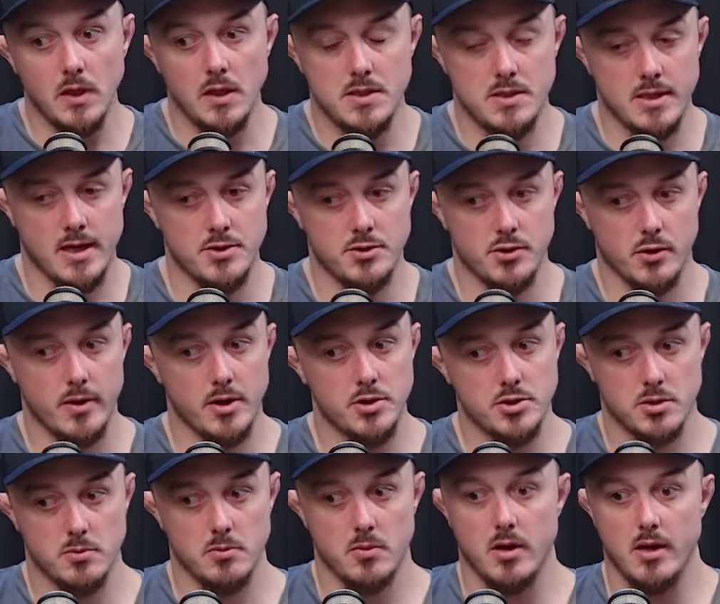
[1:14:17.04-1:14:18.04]
To answer your
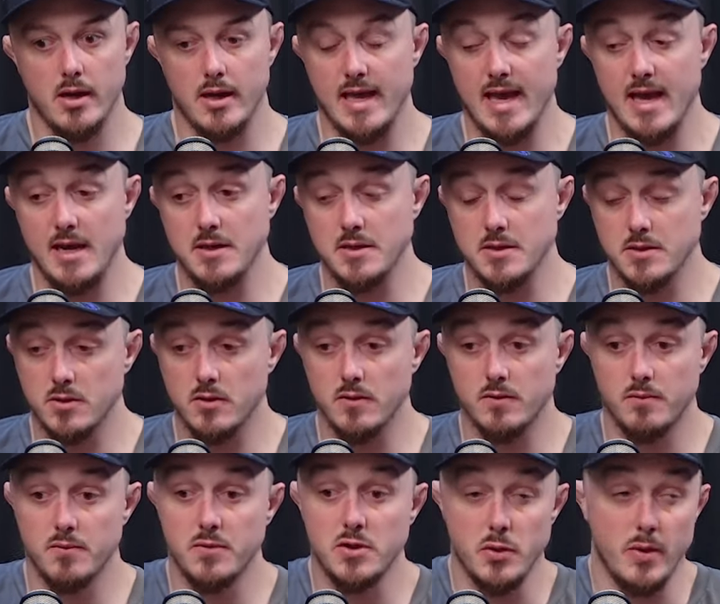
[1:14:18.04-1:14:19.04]
question, again, sort
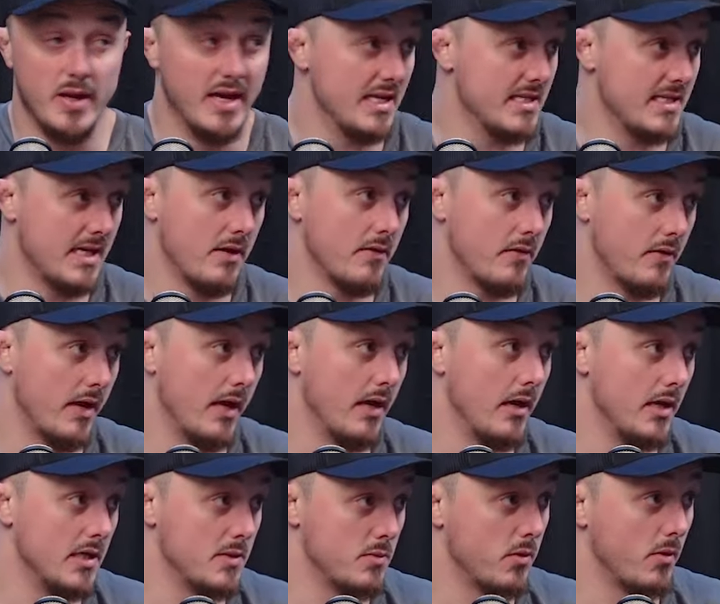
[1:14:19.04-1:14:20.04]
of doing it safely
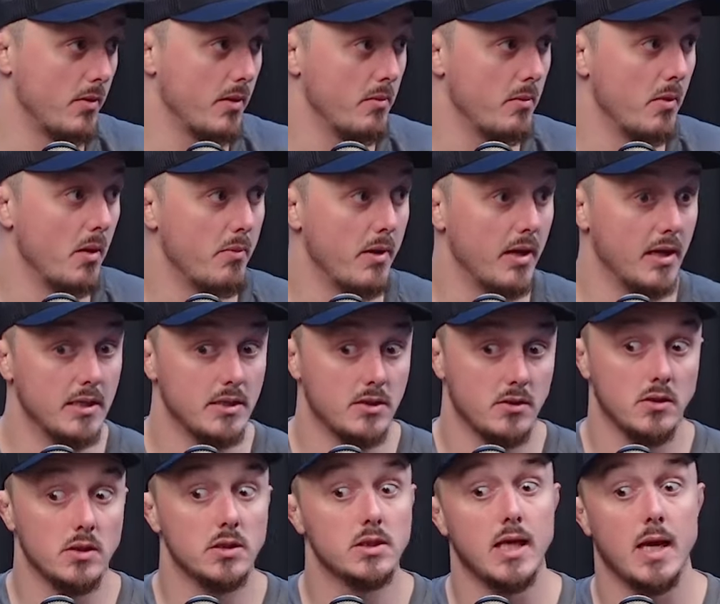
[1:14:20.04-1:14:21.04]
is probably my biggest
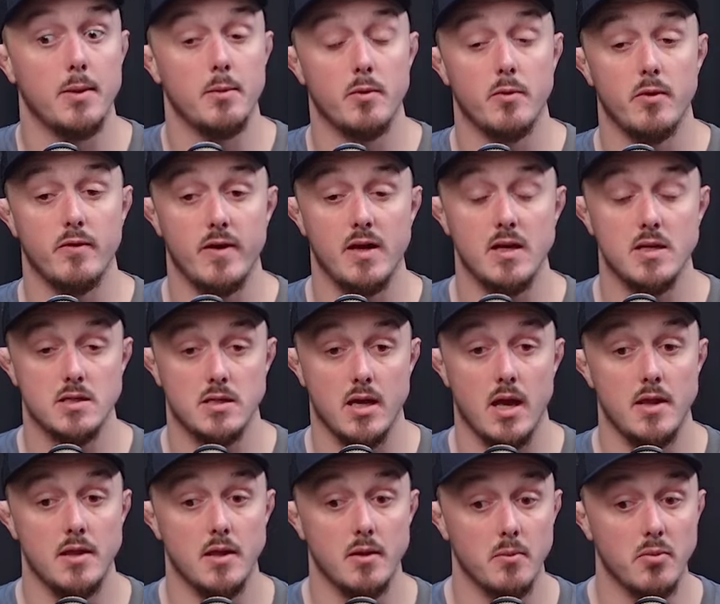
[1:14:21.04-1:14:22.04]
sort of statement with this.
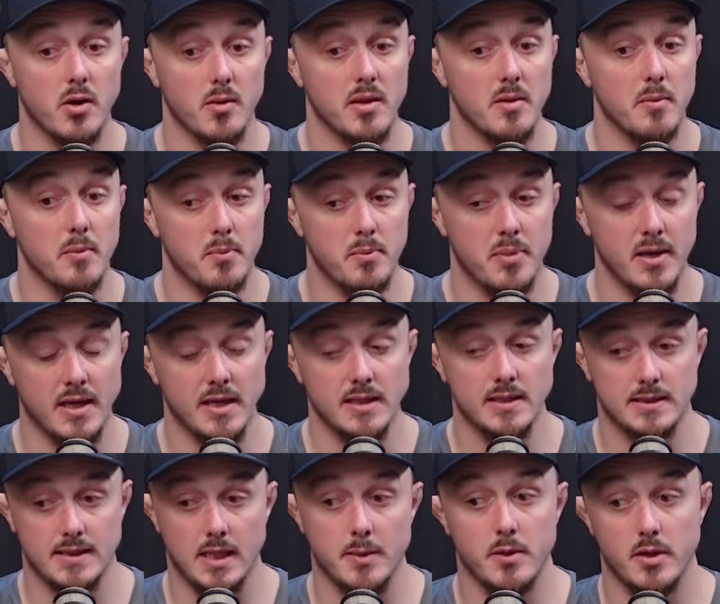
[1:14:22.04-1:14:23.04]
And that probably the biggest
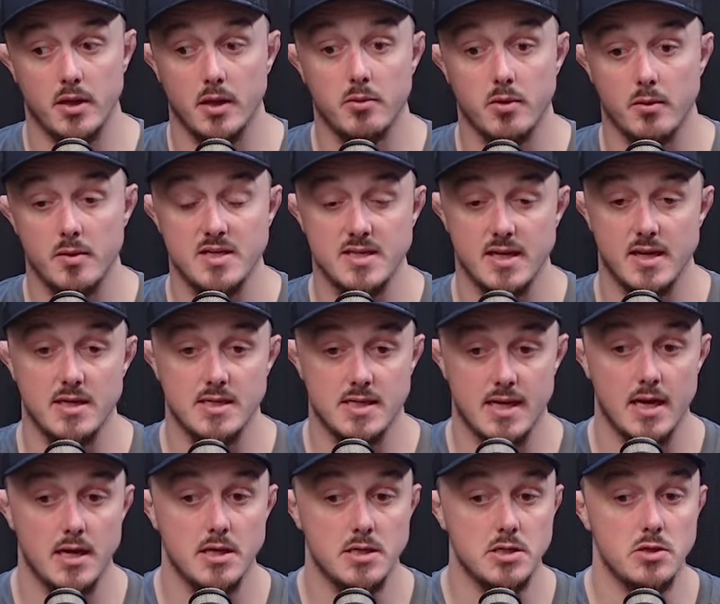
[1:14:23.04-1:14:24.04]
statement that I'd probably say is
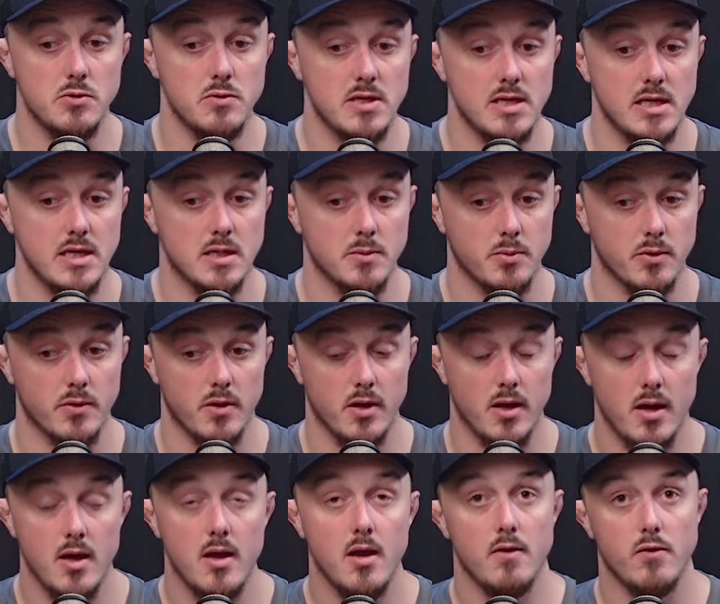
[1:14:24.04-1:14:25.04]
that is you need, if
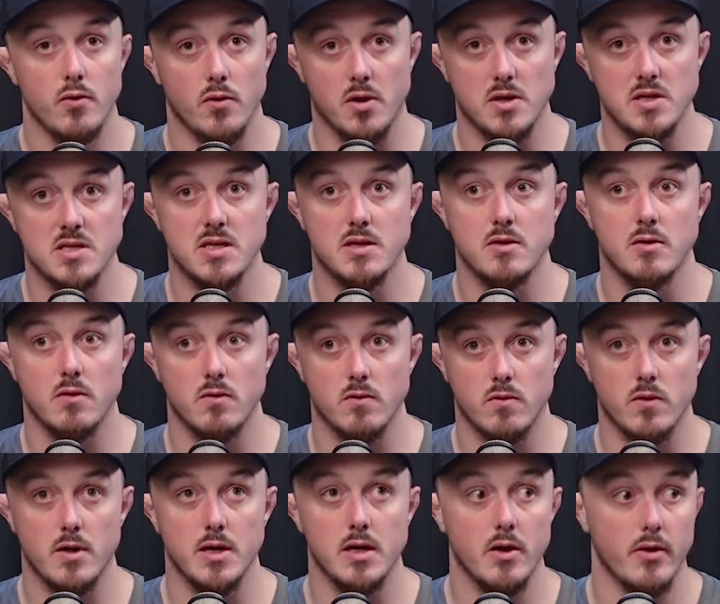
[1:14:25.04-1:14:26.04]
you're considering of
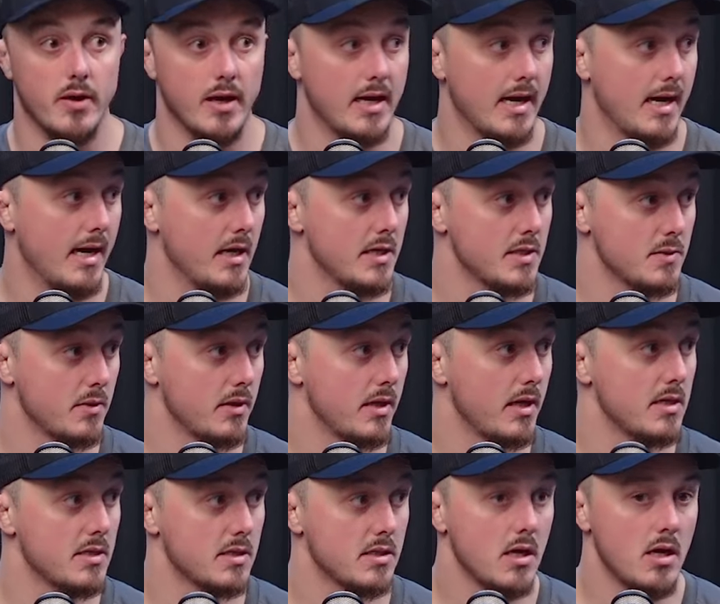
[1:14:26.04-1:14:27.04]
really going enhanced with
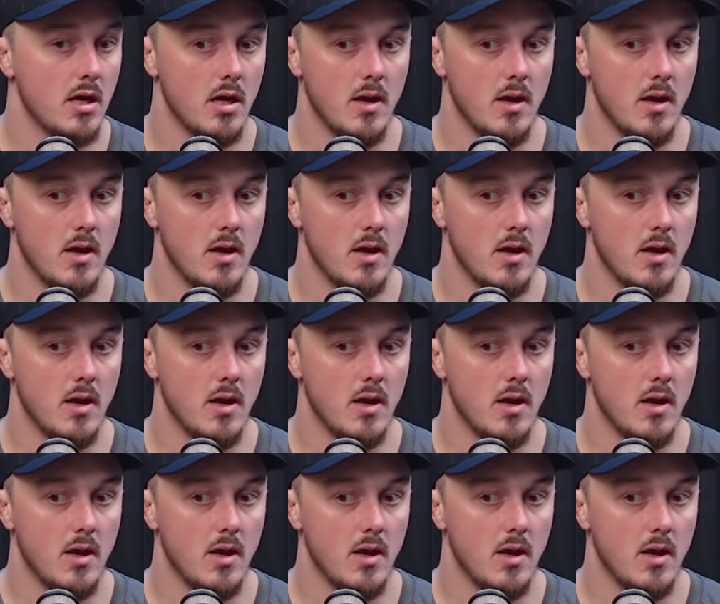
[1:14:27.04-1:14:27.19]
this,